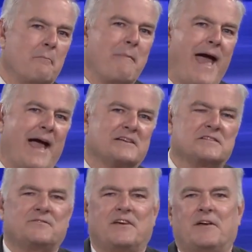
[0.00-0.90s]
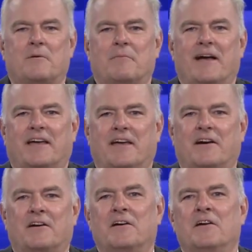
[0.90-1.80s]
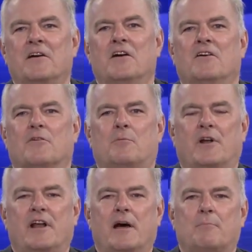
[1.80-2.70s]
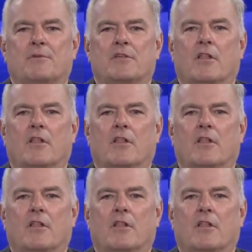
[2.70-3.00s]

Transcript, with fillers: Max, if you hear him back here, for putting up with the